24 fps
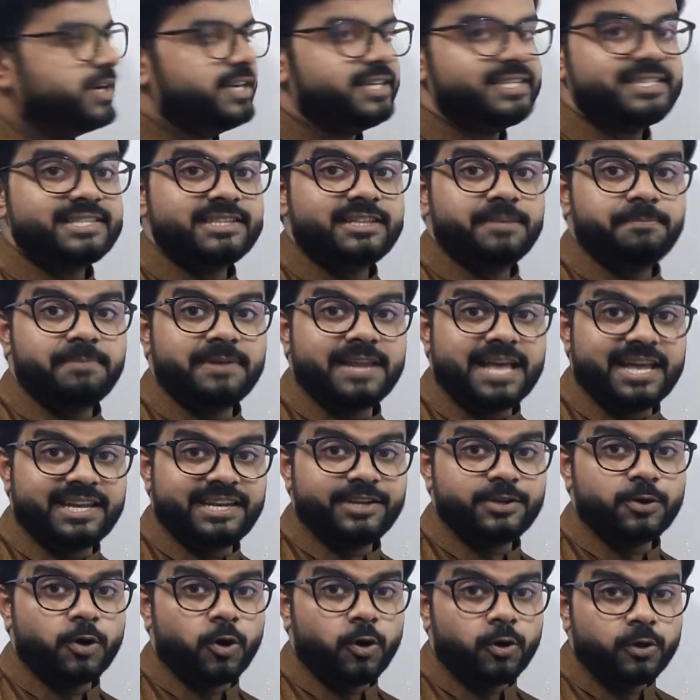right, the
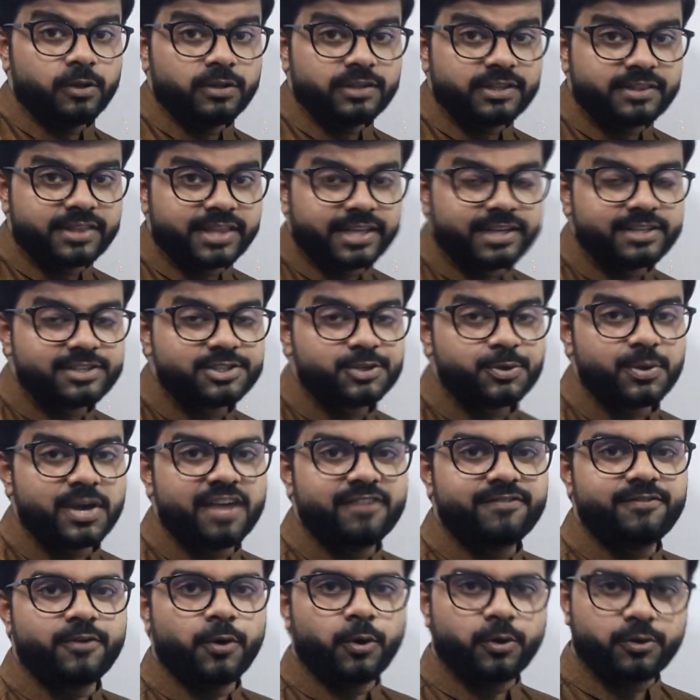planning, all the things you
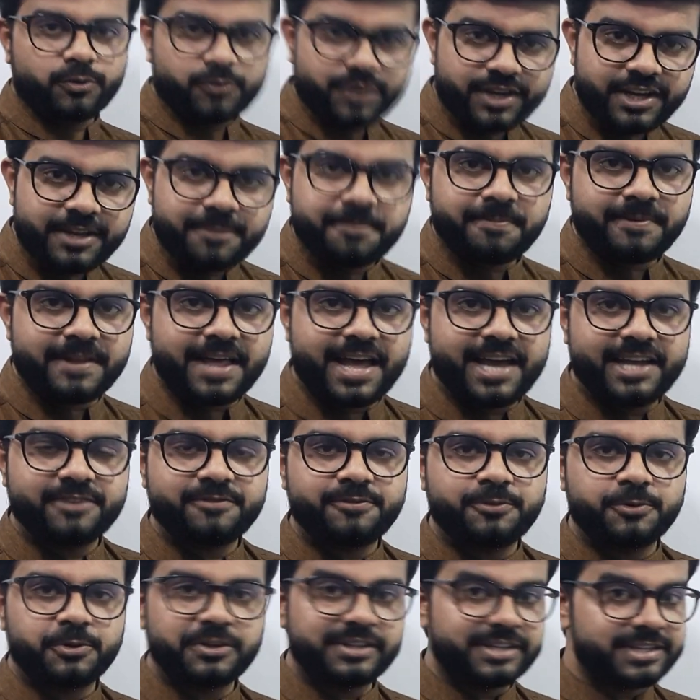have already planned
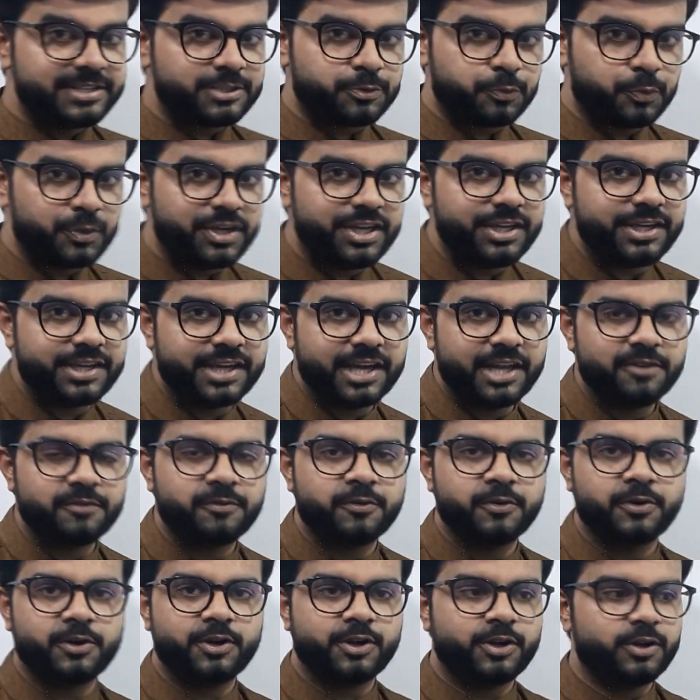for this weekend,
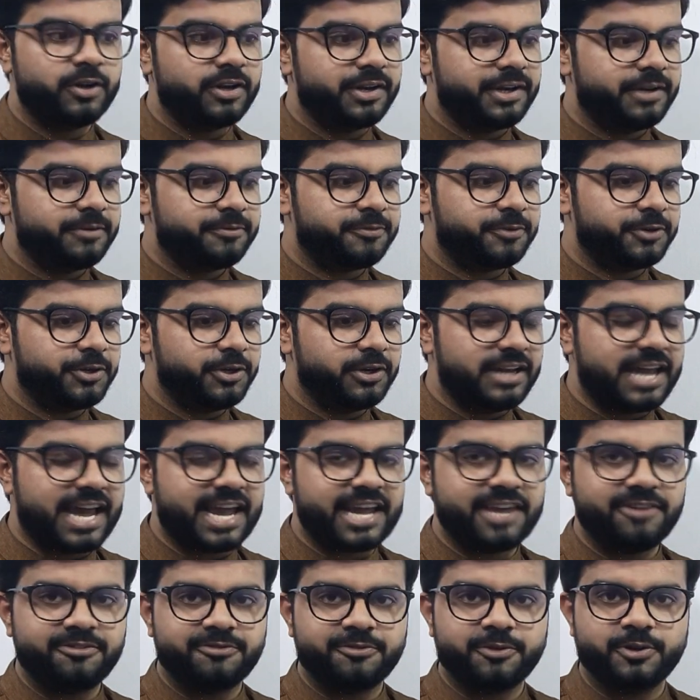for your
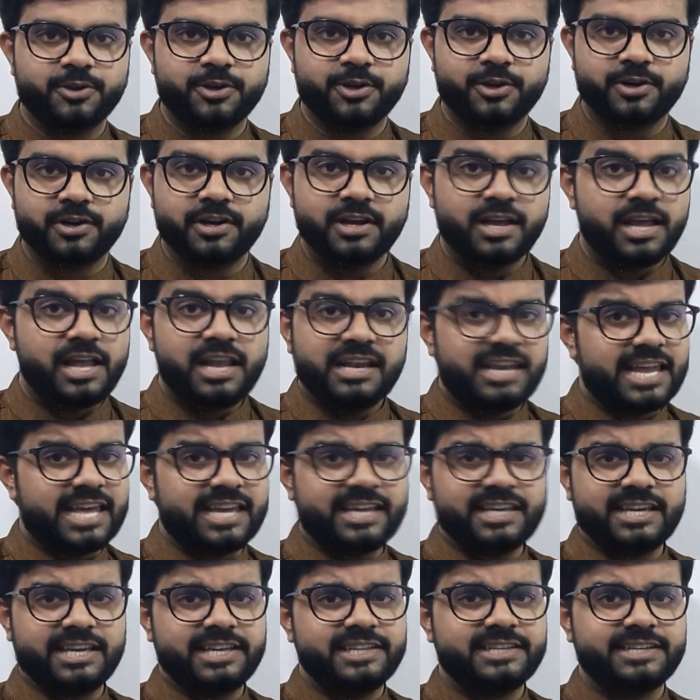life, for your,
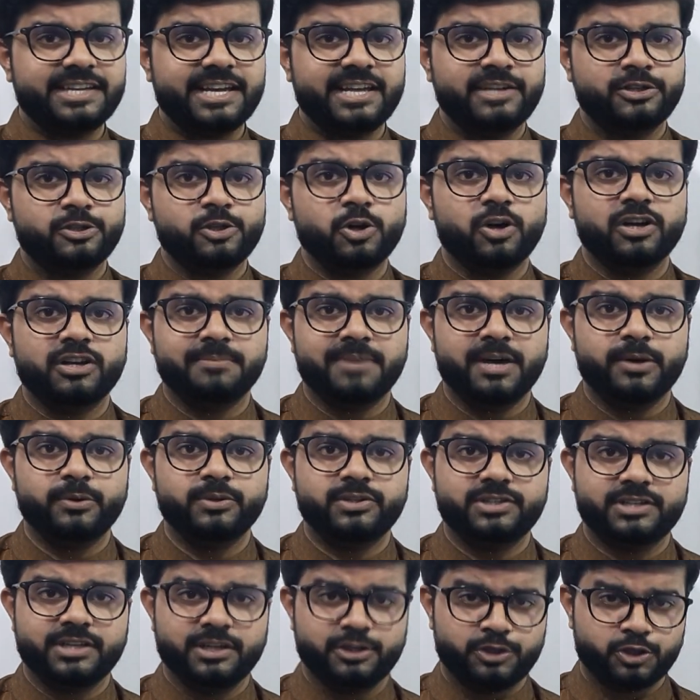like, it can talk
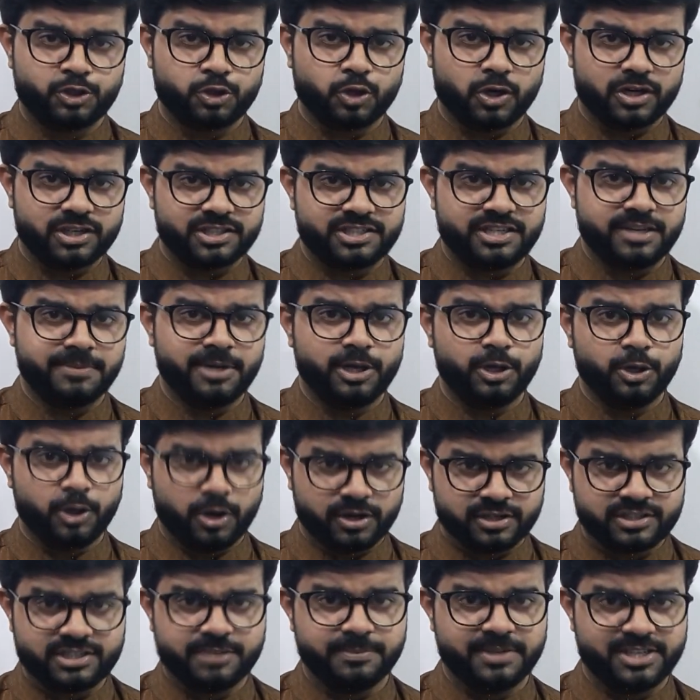about short term and
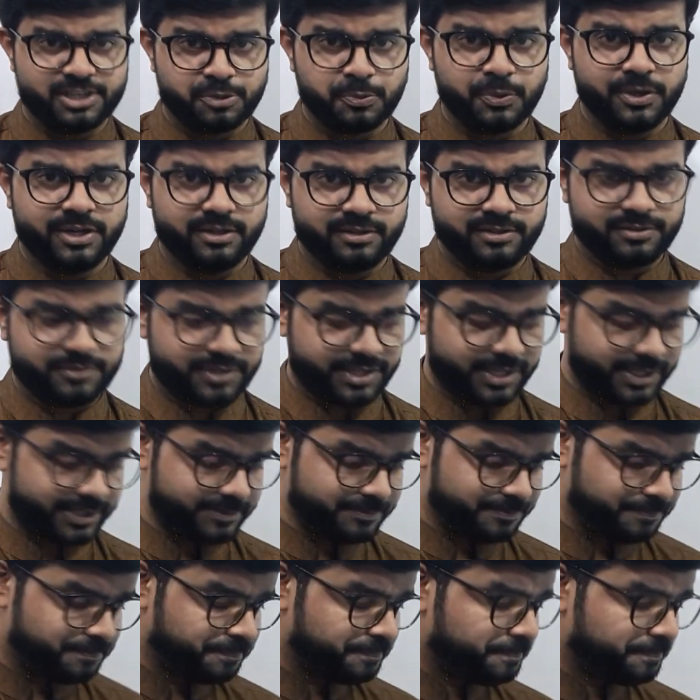long term as well, right?